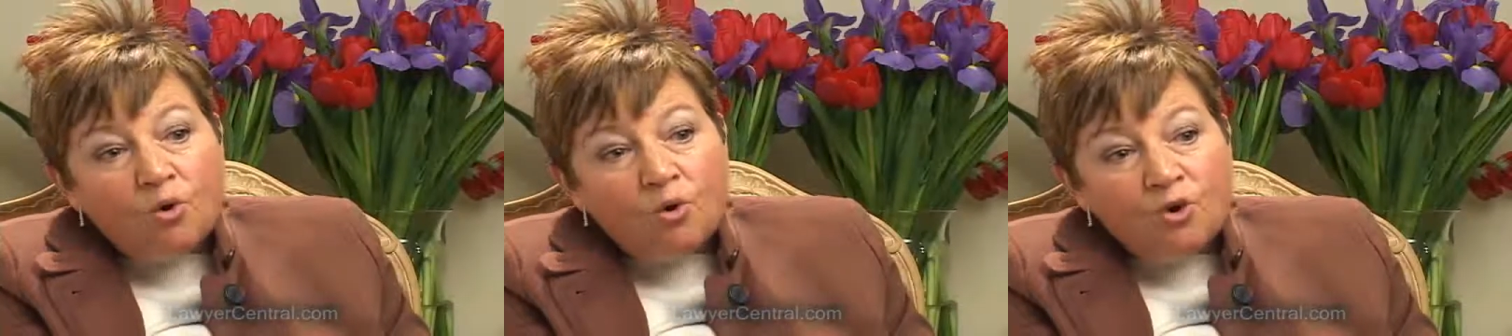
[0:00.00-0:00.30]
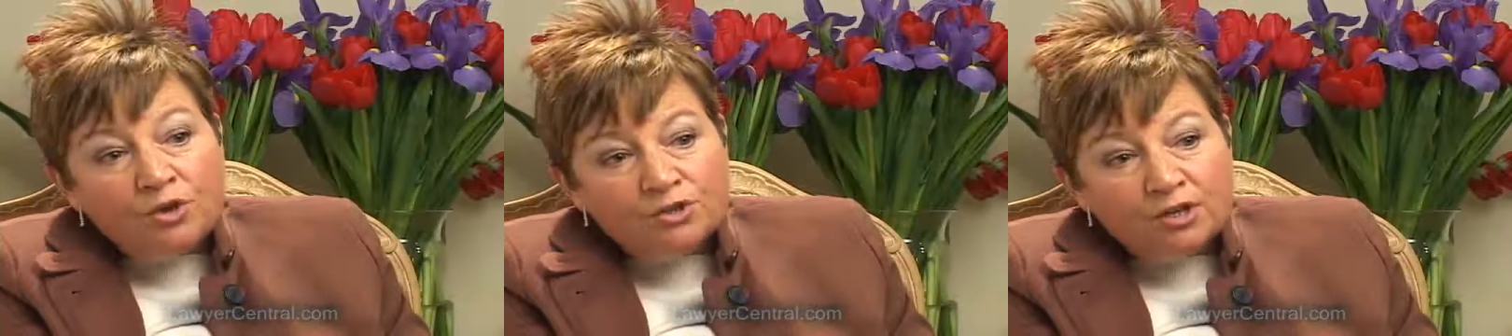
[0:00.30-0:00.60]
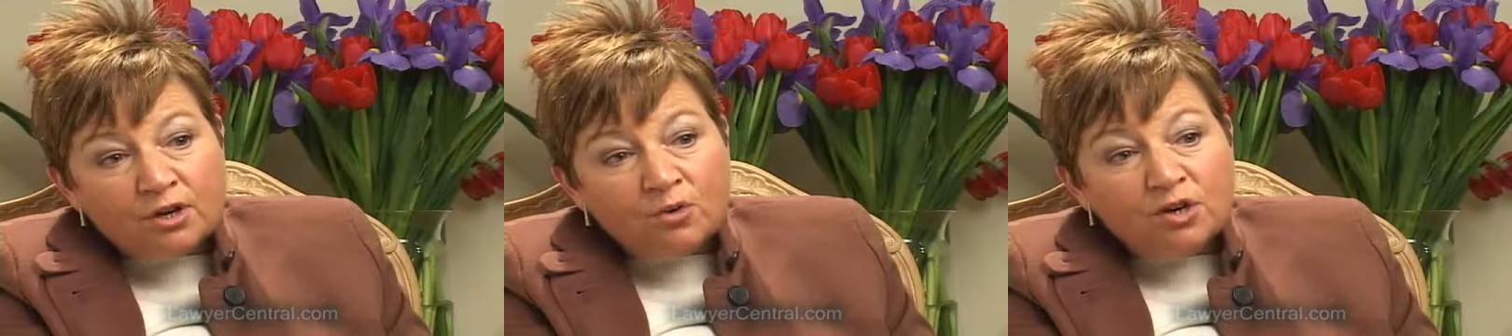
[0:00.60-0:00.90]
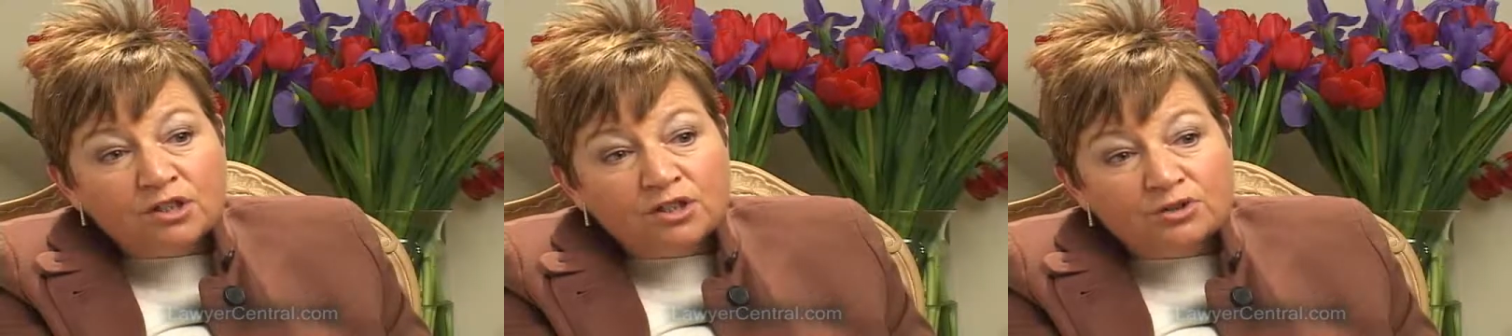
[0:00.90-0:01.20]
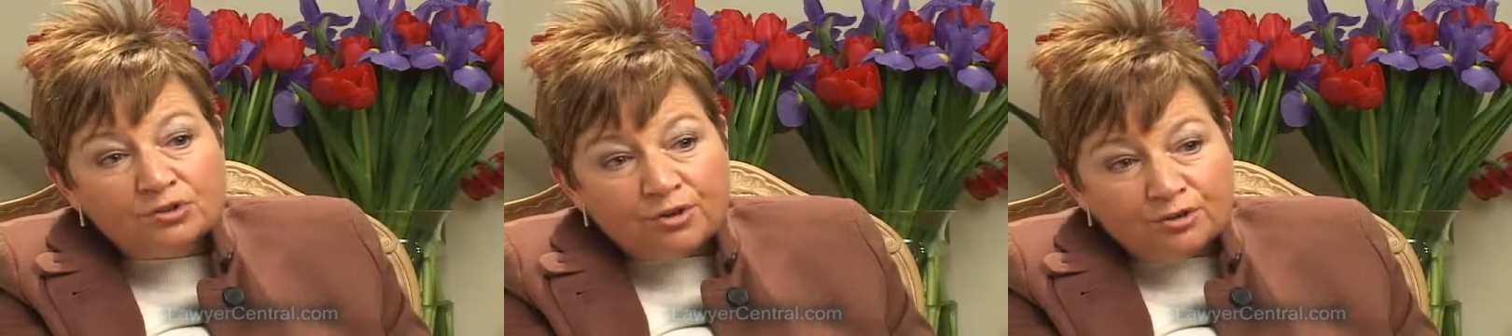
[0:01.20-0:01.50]
Also,
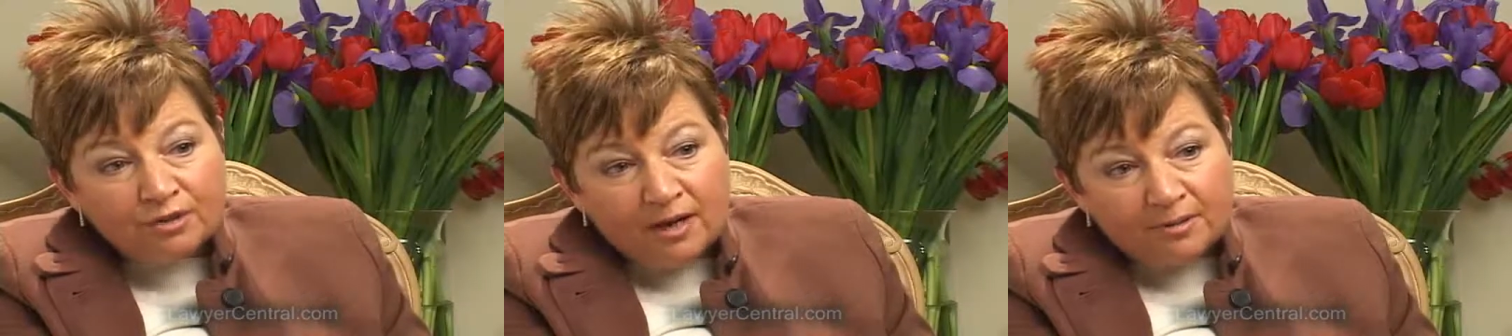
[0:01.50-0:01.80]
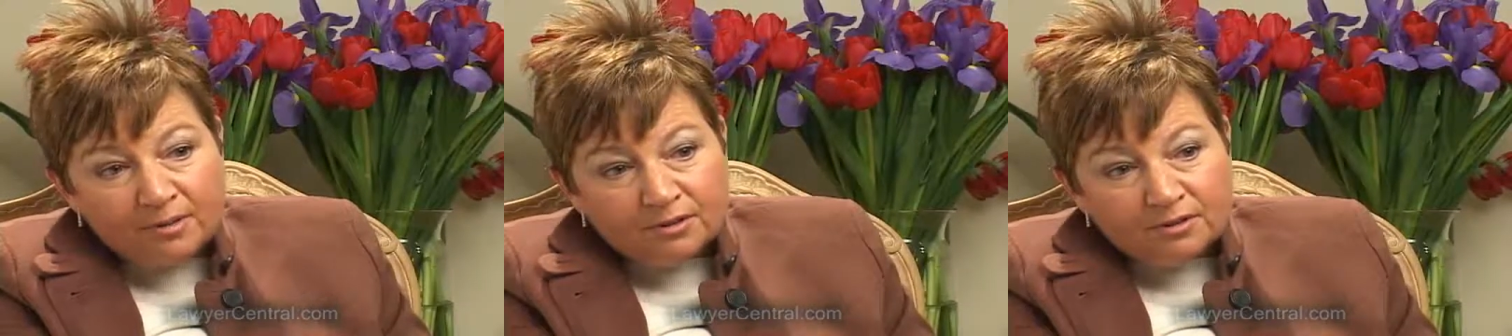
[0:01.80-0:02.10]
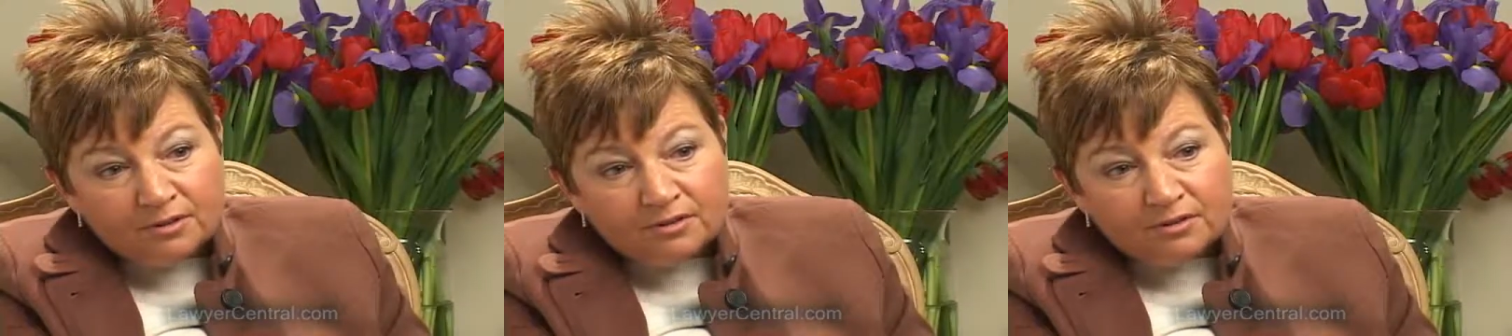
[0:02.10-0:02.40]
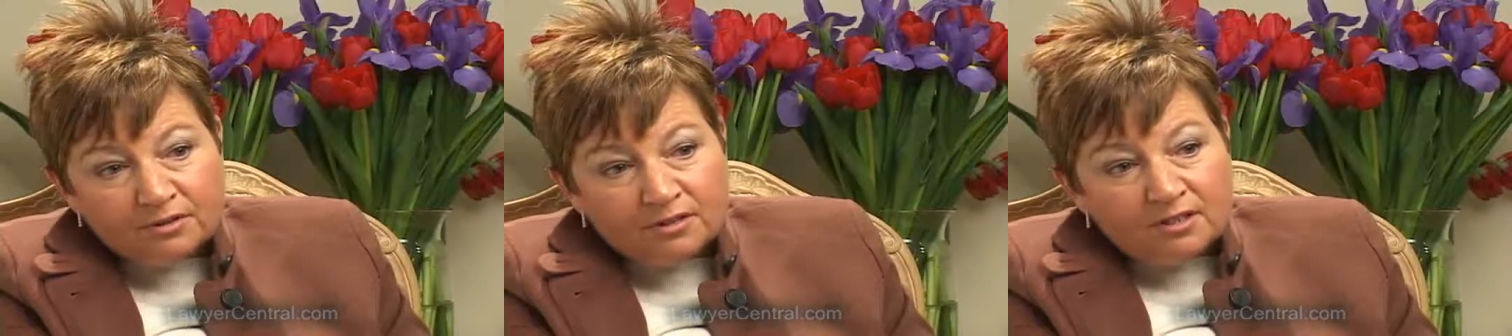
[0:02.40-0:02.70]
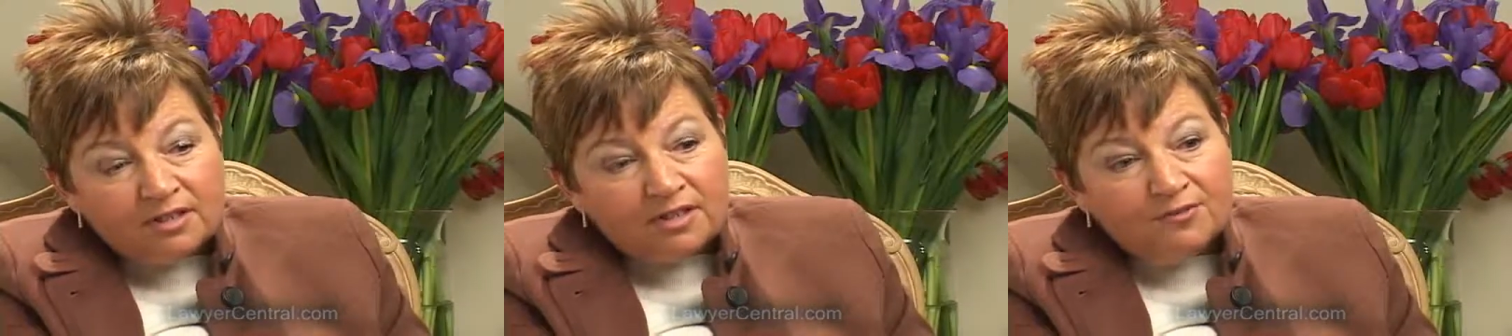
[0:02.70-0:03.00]
list all your liabilities.
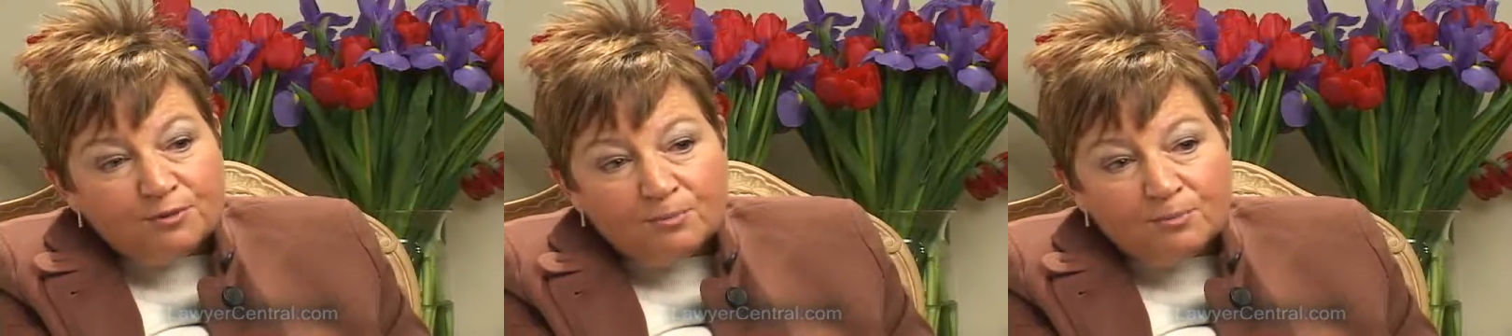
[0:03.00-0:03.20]
If you